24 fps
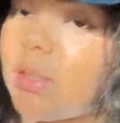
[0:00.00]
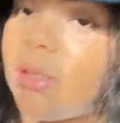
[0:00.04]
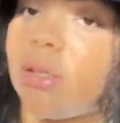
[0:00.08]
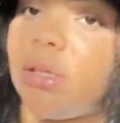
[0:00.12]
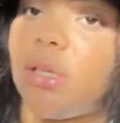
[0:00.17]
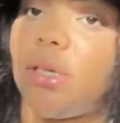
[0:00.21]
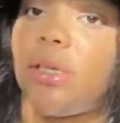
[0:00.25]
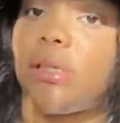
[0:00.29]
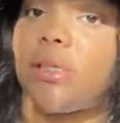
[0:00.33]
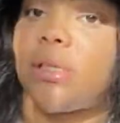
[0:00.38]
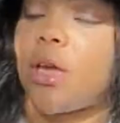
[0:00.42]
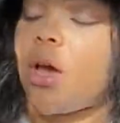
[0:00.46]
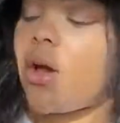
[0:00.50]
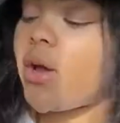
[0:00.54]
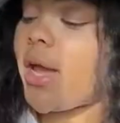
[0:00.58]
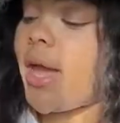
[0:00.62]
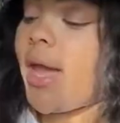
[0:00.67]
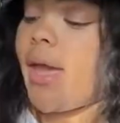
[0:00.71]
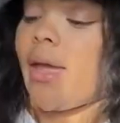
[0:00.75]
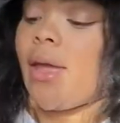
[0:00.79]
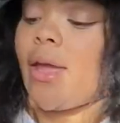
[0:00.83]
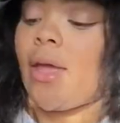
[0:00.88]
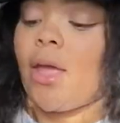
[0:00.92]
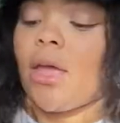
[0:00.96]
this
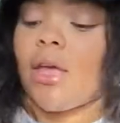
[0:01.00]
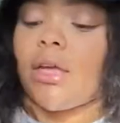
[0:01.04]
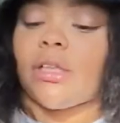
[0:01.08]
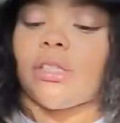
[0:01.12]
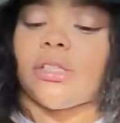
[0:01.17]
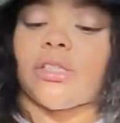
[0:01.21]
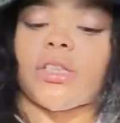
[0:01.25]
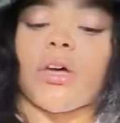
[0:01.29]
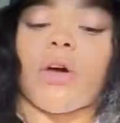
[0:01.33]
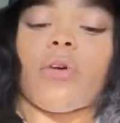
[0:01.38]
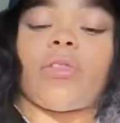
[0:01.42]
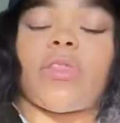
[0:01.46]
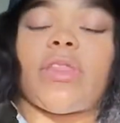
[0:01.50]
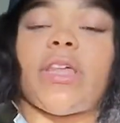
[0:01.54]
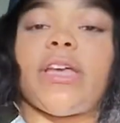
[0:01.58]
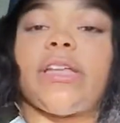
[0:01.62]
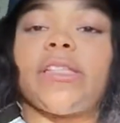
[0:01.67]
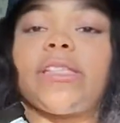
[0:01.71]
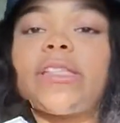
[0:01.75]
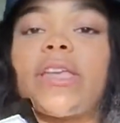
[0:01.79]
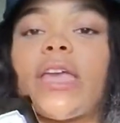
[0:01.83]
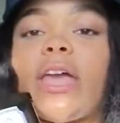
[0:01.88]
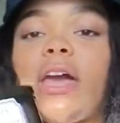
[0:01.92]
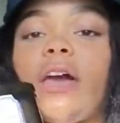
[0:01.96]
okay so
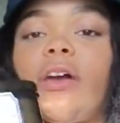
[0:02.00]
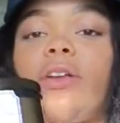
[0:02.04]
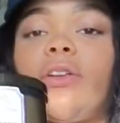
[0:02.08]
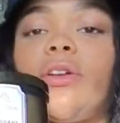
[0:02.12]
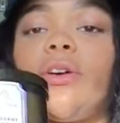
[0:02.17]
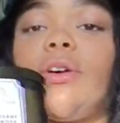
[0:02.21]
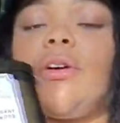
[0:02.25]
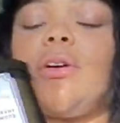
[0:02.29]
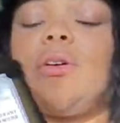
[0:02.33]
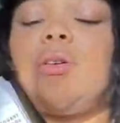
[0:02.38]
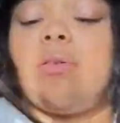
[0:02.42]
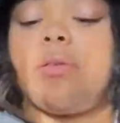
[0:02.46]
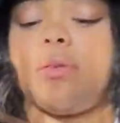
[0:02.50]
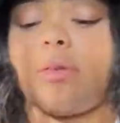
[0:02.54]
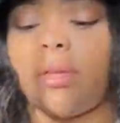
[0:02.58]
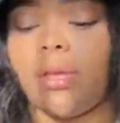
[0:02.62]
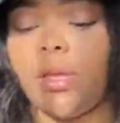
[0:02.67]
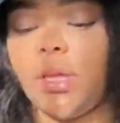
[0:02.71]
this candle